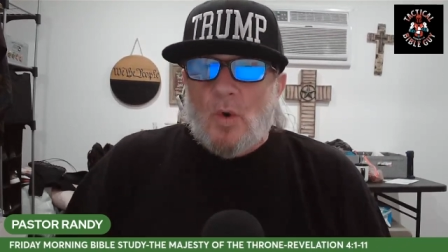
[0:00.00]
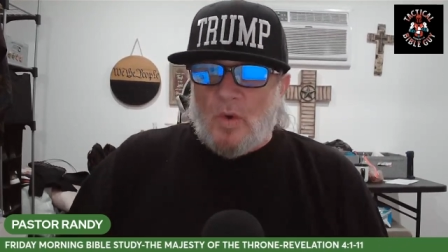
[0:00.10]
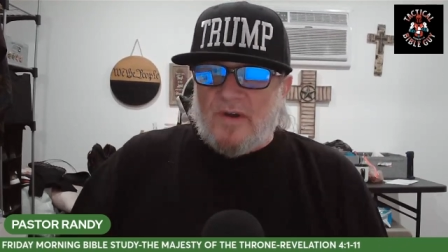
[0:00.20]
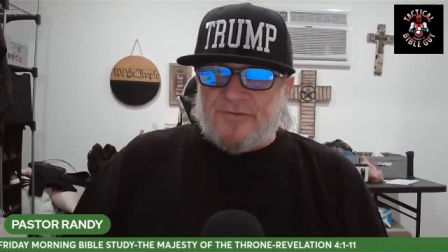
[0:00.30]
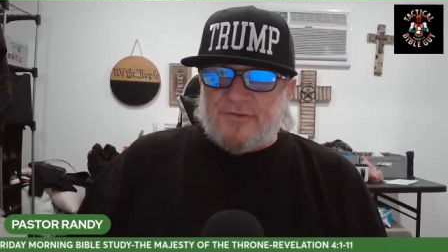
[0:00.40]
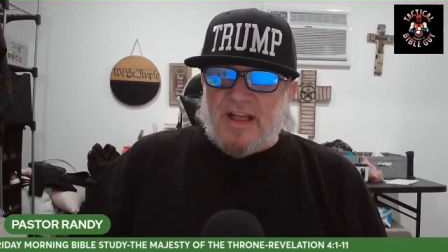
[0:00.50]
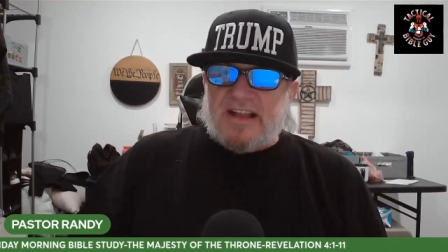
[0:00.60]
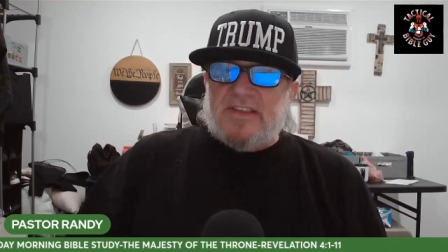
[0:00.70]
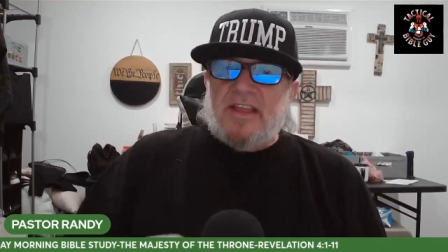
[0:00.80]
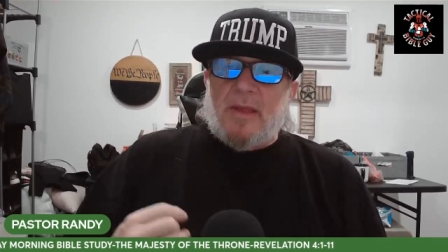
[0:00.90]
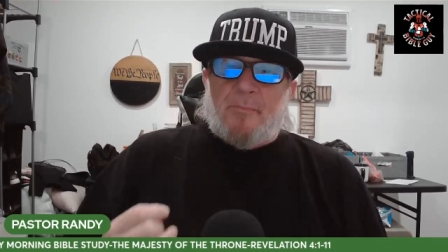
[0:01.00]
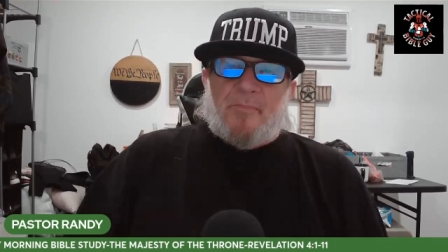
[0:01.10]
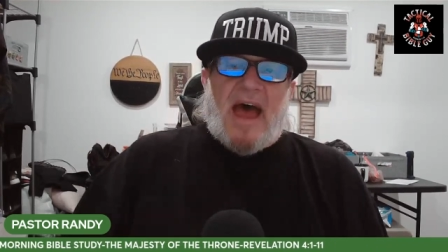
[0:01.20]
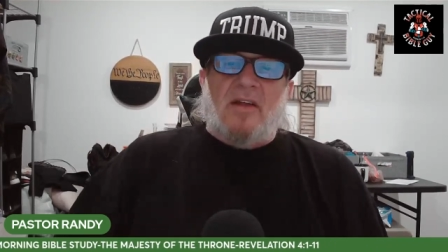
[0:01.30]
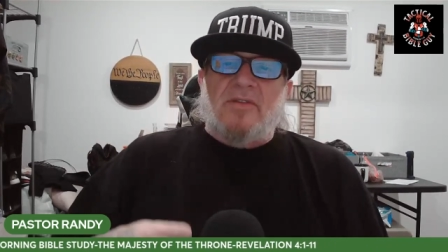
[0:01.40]
reflecting the
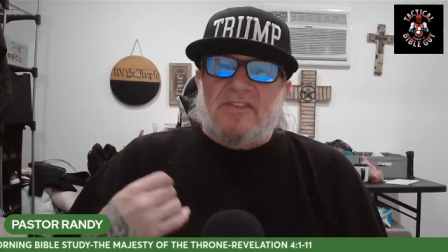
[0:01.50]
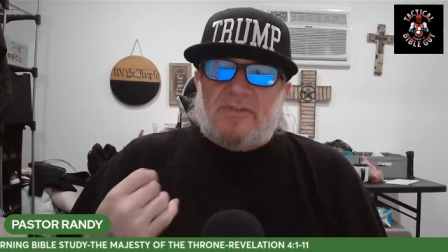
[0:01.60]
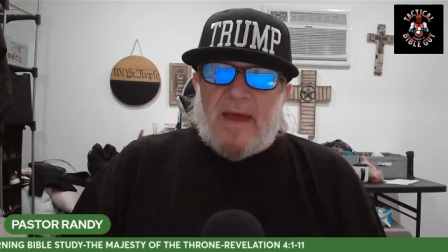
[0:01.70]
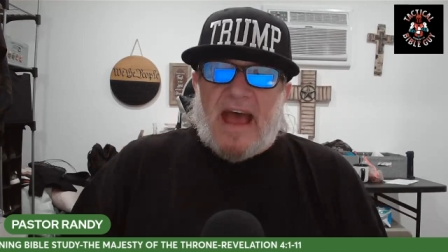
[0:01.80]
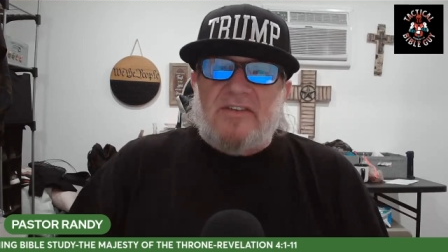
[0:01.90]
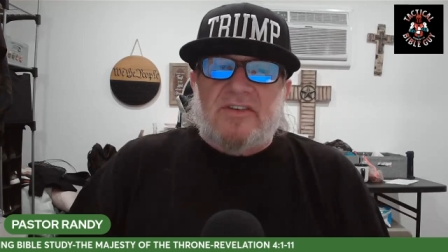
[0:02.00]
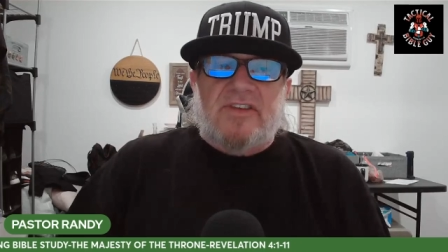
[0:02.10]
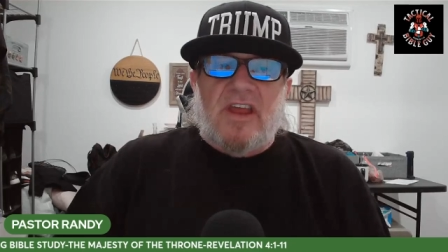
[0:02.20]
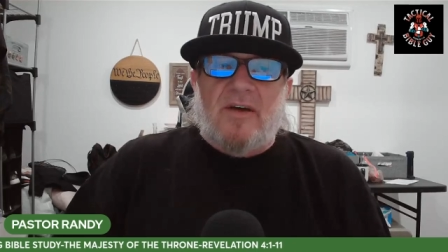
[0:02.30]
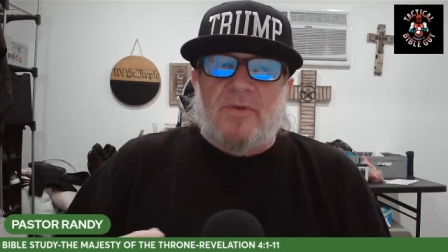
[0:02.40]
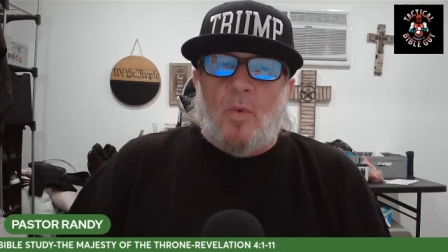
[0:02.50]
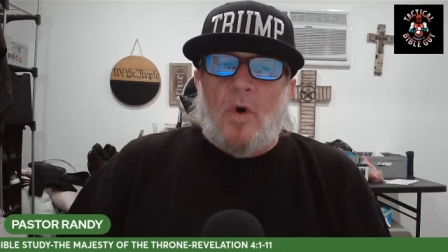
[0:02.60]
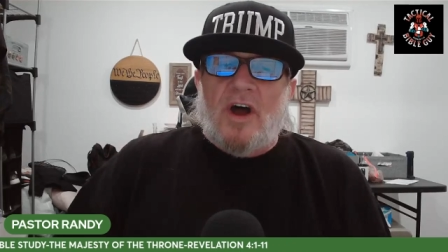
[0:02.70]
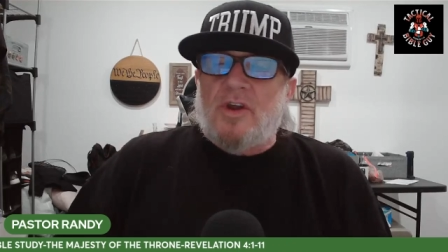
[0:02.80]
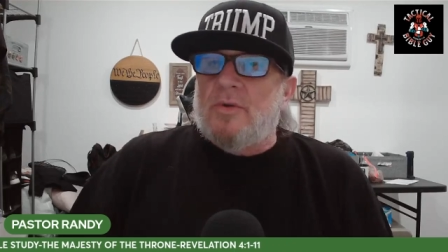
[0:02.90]
boundless majesty of the
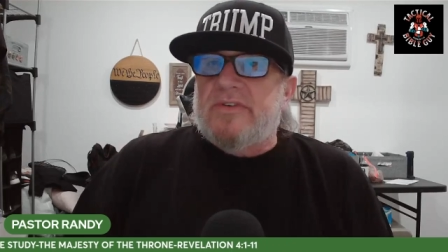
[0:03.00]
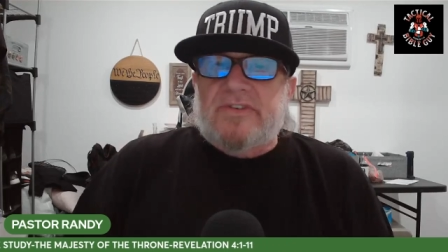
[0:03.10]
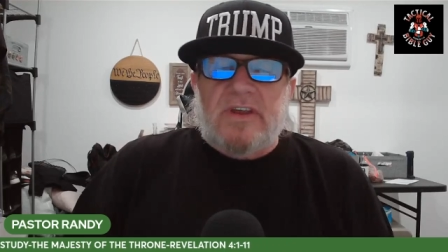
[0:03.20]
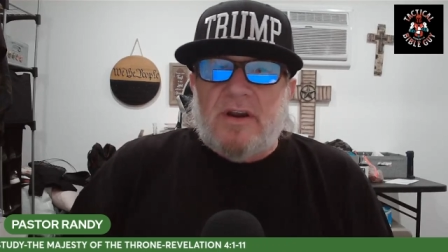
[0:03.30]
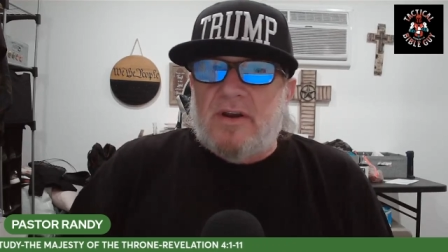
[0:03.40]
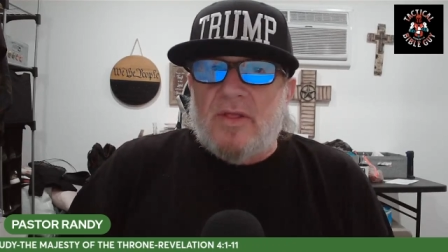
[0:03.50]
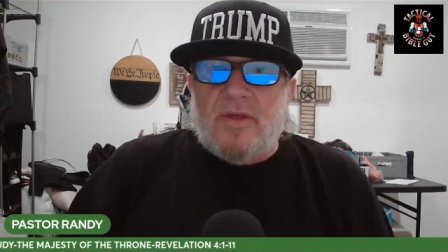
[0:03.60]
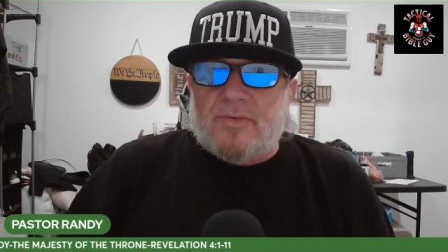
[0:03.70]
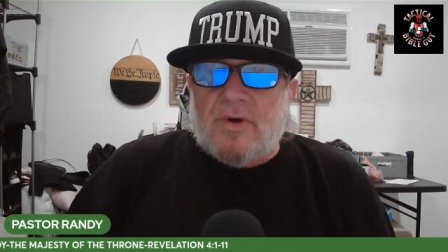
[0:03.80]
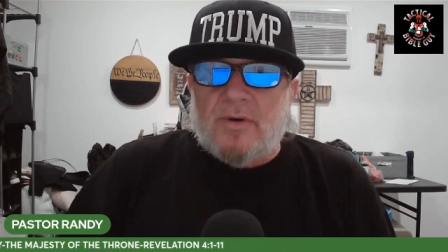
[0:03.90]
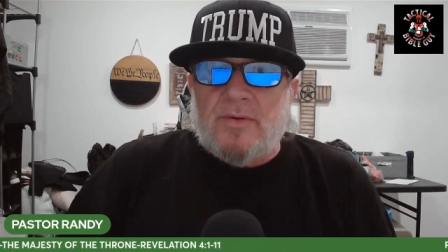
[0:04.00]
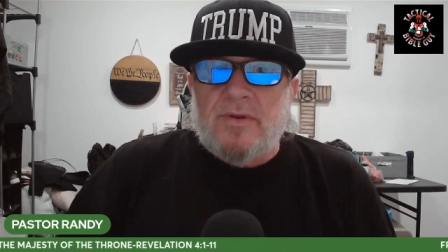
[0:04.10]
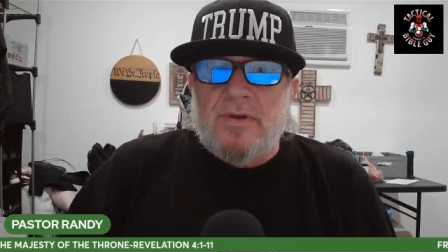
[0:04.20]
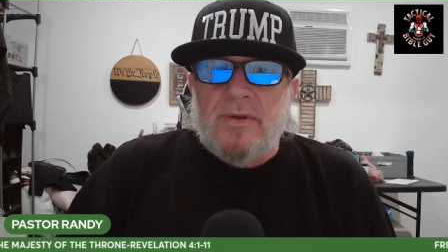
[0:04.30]
one who is seated on the throne.